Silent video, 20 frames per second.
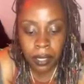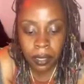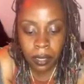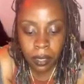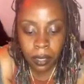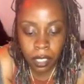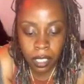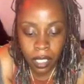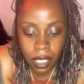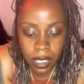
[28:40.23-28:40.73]

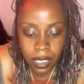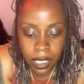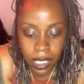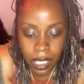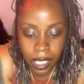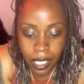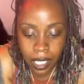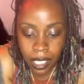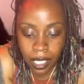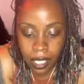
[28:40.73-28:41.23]
Let's get
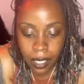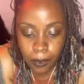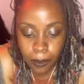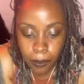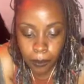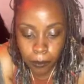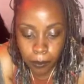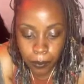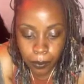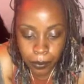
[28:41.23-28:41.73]
it.
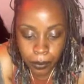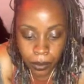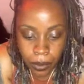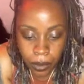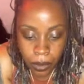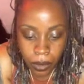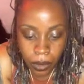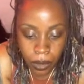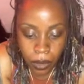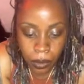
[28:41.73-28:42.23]

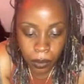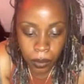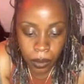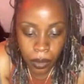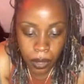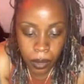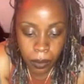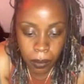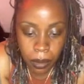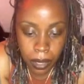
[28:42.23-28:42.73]

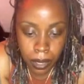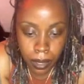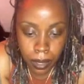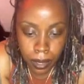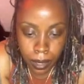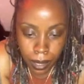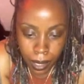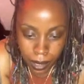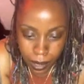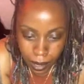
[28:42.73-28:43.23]
Welcome in.
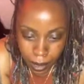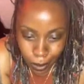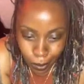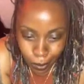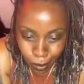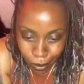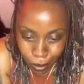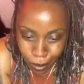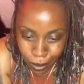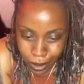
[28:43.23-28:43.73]
I think I'm
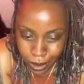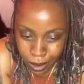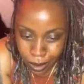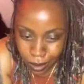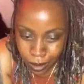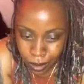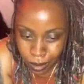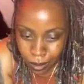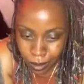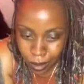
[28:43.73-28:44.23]
frozen
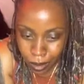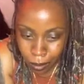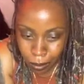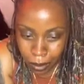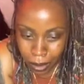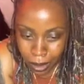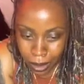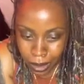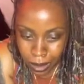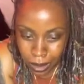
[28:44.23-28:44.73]
on
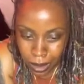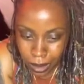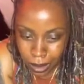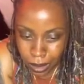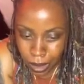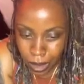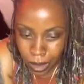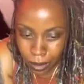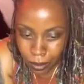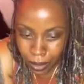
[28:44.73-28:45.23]
my
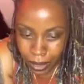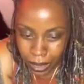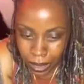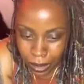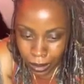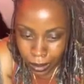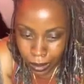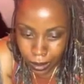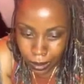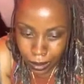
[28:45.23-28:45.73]
TikTok right now.
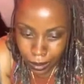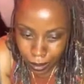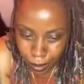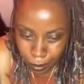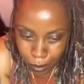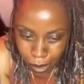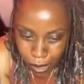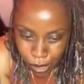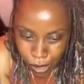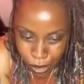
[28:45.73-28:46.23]
I'm
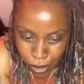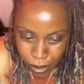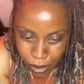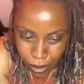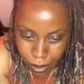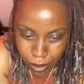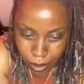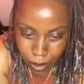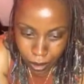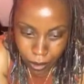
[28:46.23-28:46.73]
not sure.
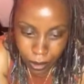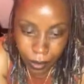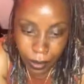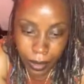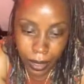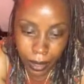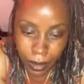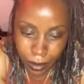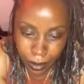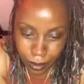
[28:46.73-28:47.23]
There we
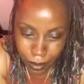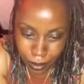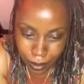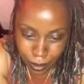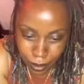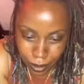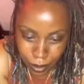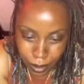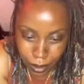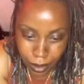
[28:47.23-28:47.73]
go.
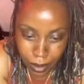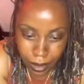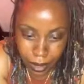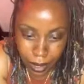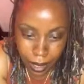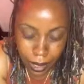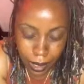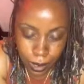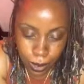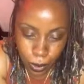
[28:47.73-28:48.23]
It
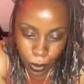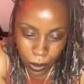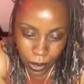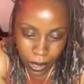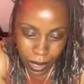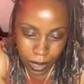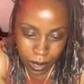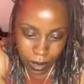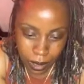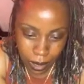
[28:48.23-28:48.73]
is going in
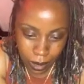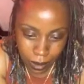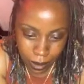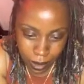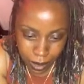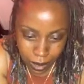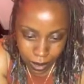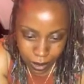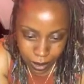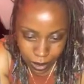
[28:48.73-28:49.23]
and out. I
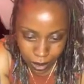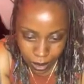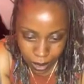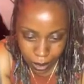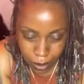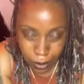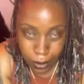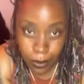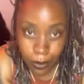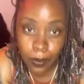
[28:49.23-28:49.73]
can see how.
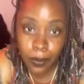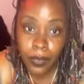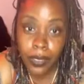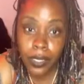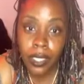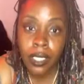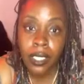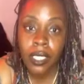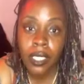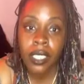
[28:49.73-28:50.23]

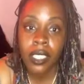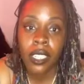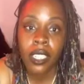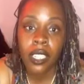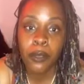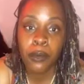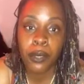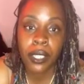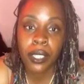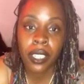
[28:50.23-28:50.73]

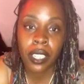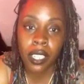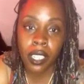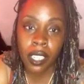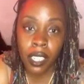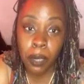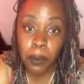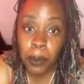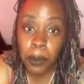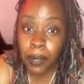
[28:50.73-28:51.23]
But yeah, a lot of
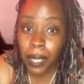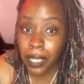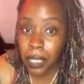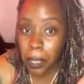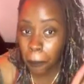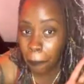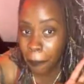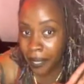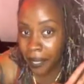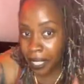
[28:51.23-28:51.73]
people like to
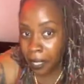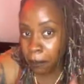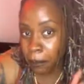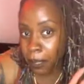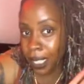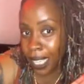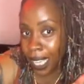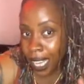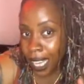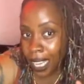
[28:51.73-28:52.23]
peep
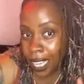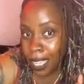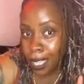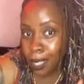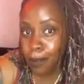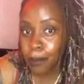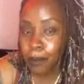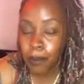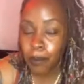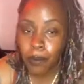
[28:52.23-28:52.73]
game.
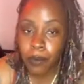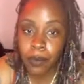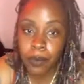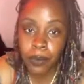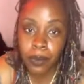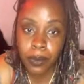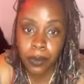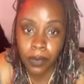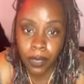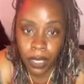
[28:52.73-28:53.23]

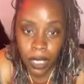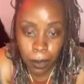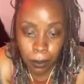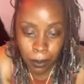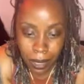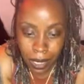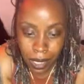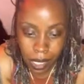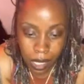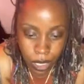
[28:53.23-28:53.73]
I'm
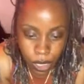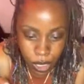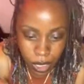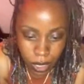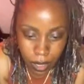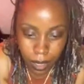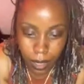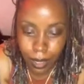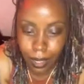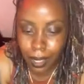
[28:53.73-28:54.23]
getting on
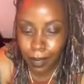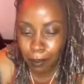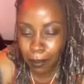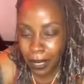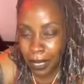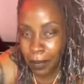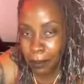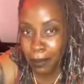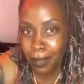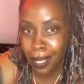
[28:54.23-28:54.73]

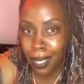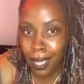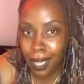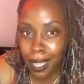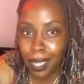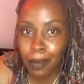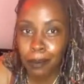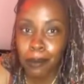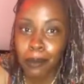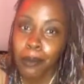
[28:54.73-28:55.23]
peep game.